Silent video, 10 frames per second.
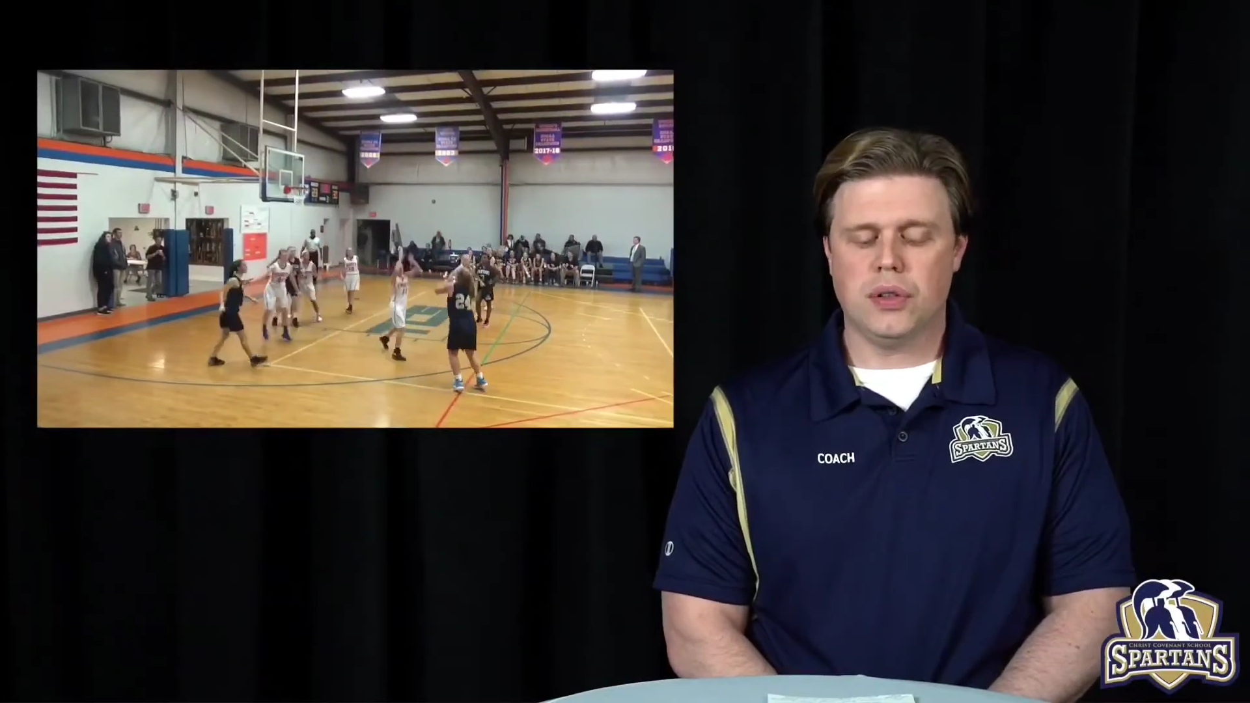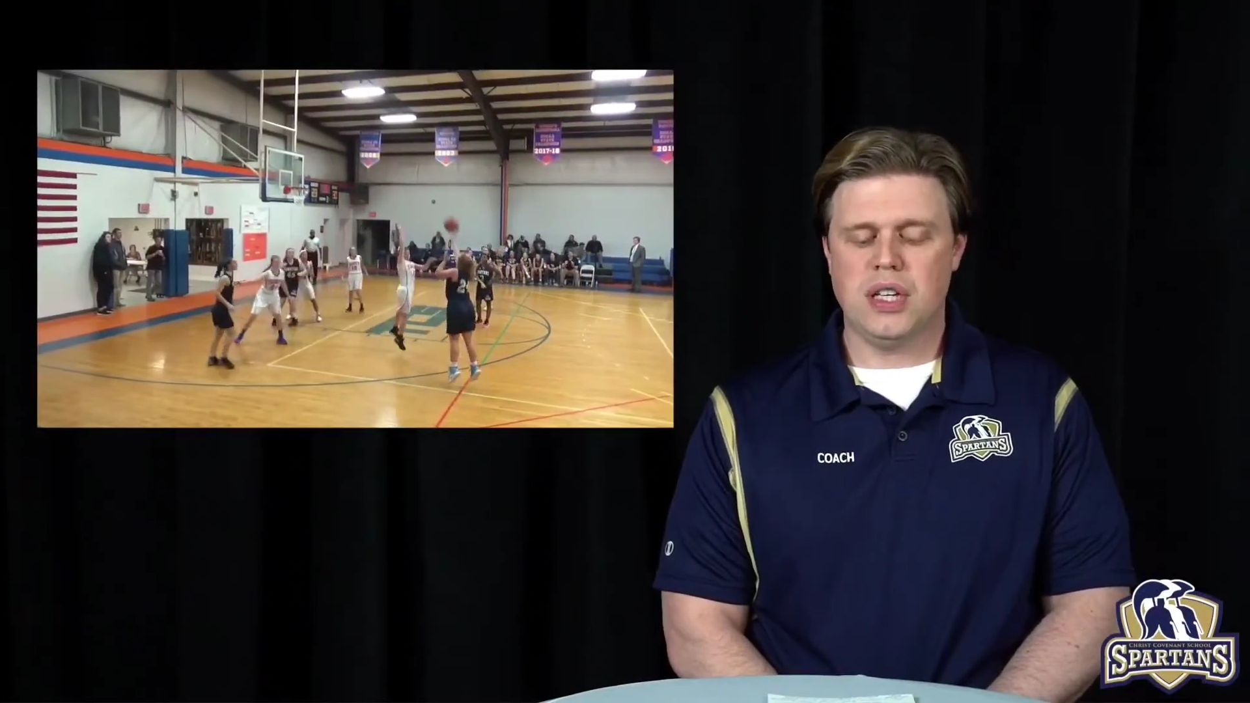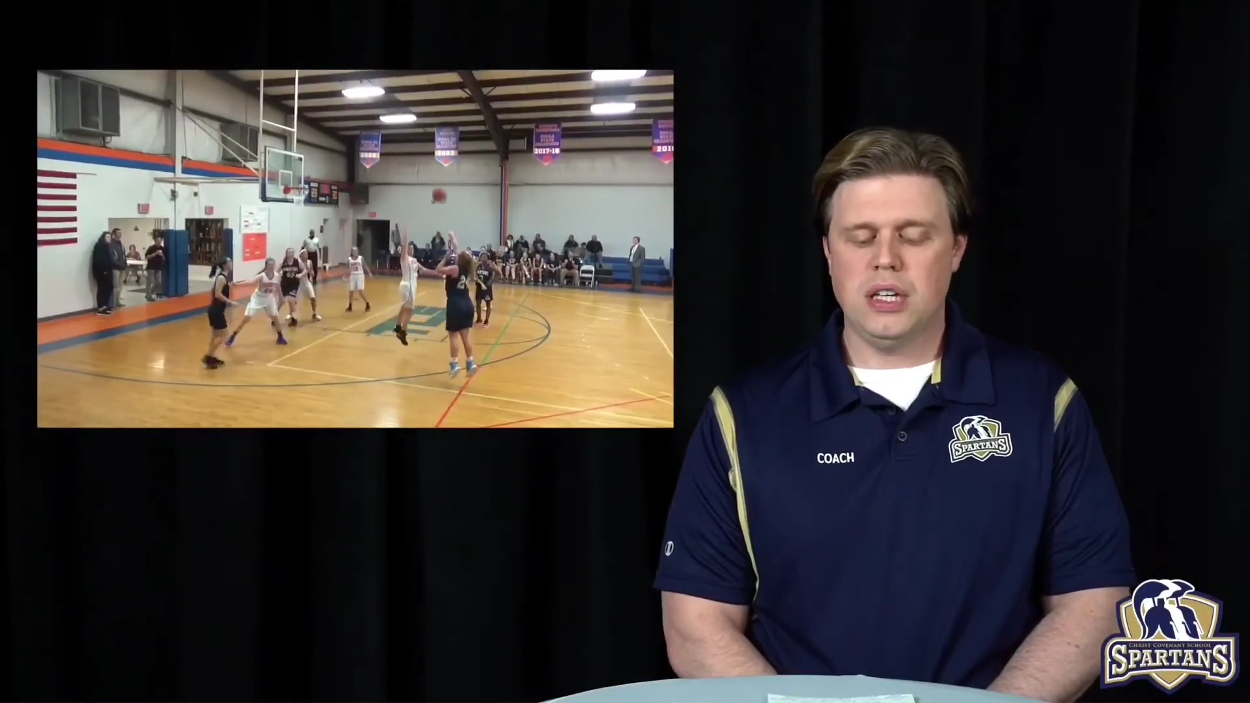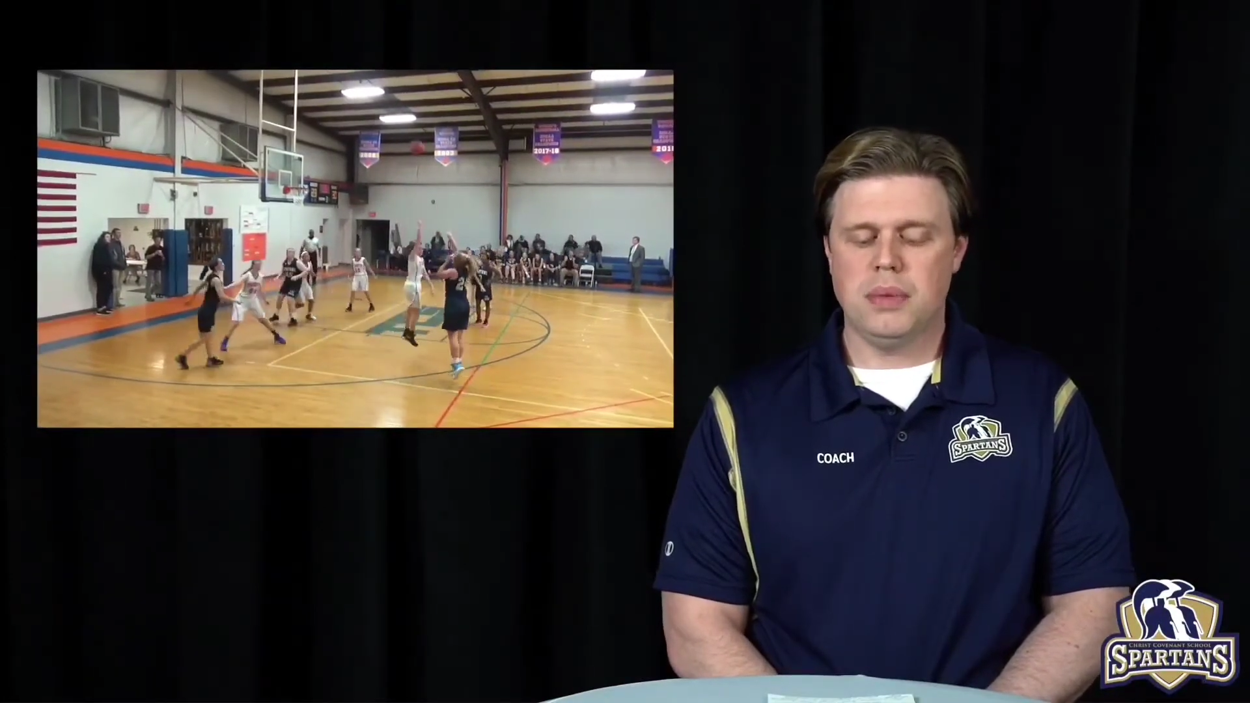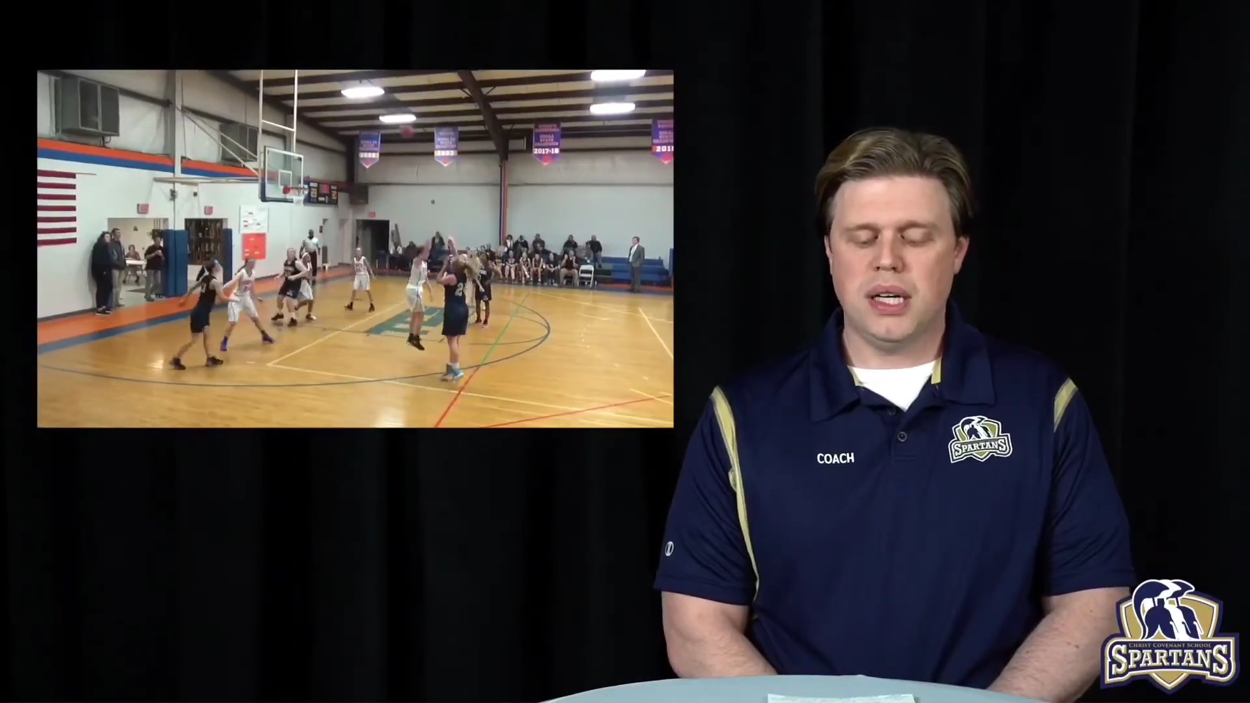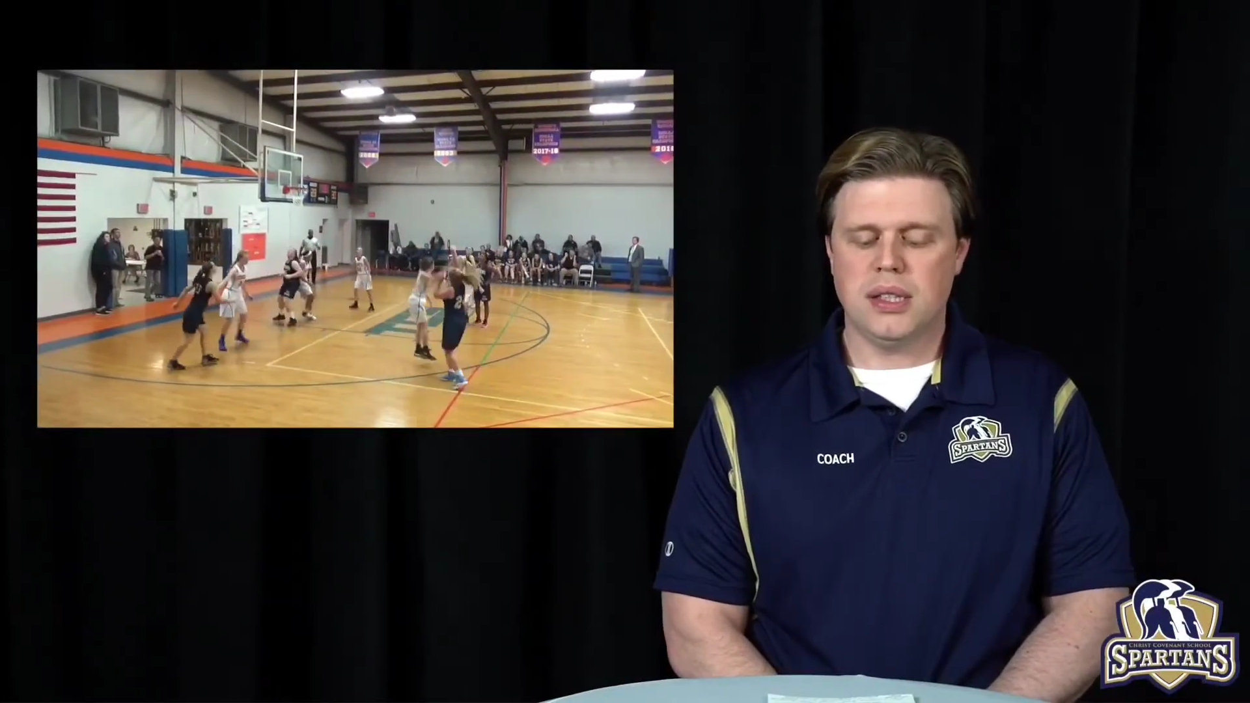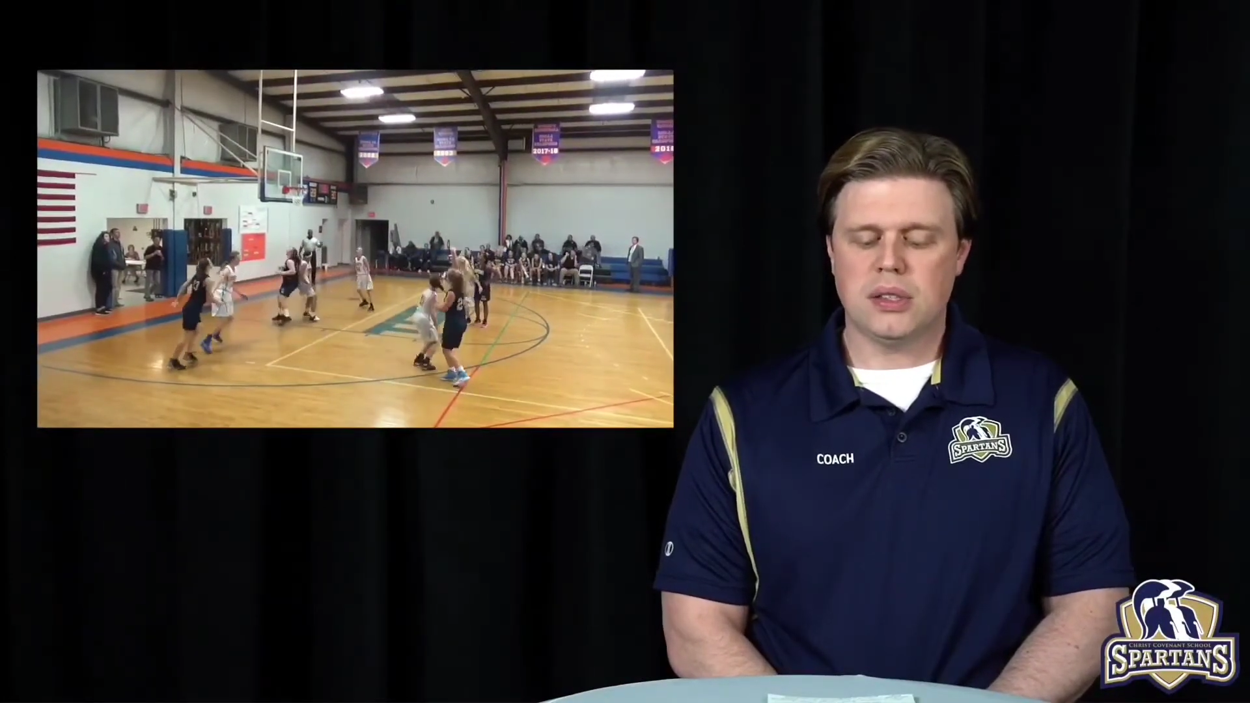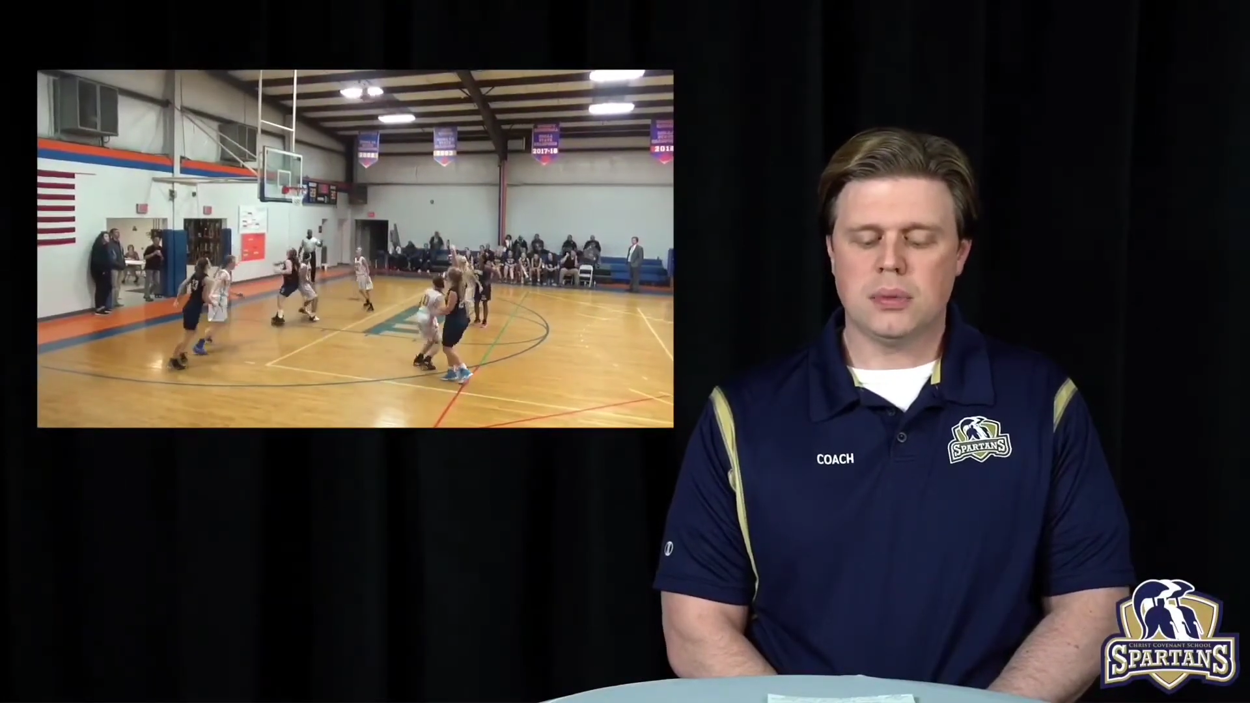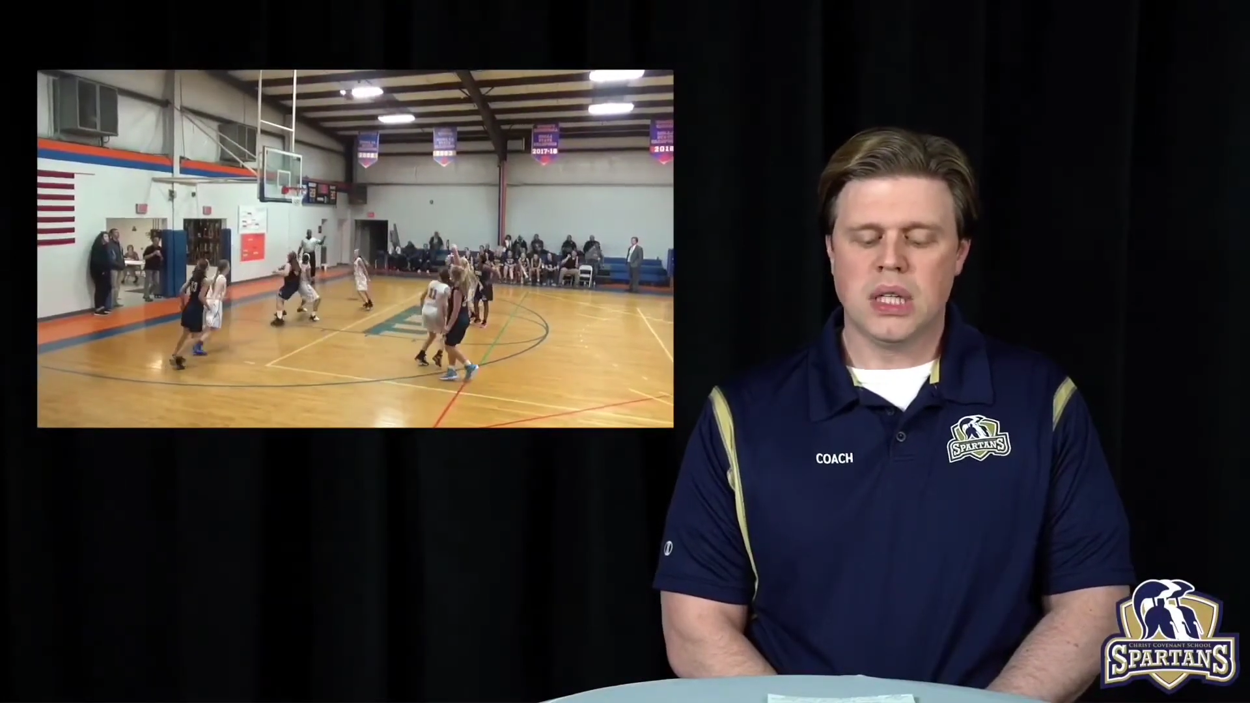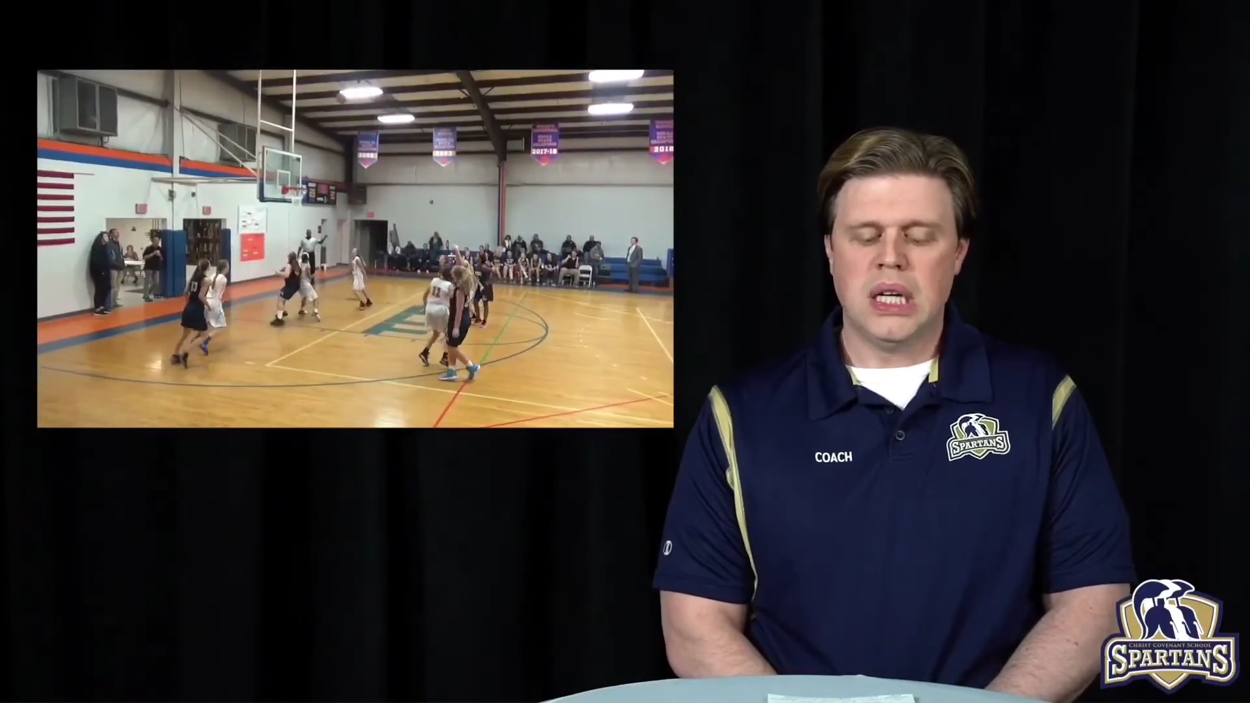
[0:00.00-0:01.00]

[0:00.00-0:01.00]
teammates.